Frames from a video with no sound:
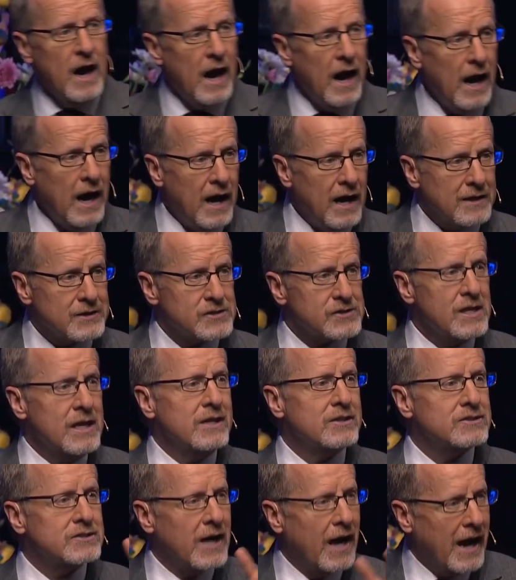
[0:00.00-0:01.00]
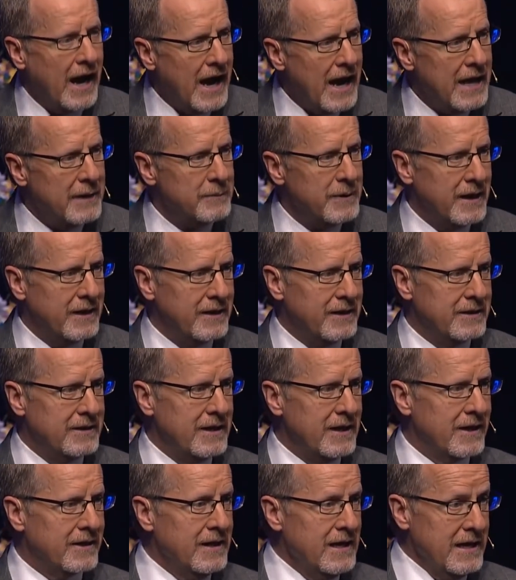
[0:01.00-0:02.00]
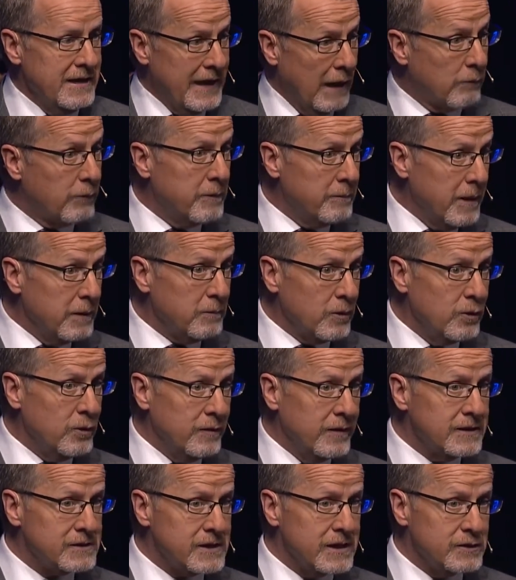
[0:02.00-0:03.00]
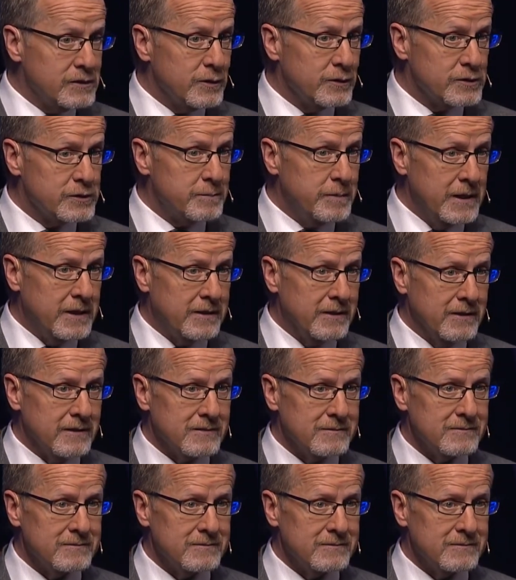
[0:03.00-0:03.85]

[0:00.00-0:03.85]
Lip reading: us, time and again. Now remember who this is who's speaking.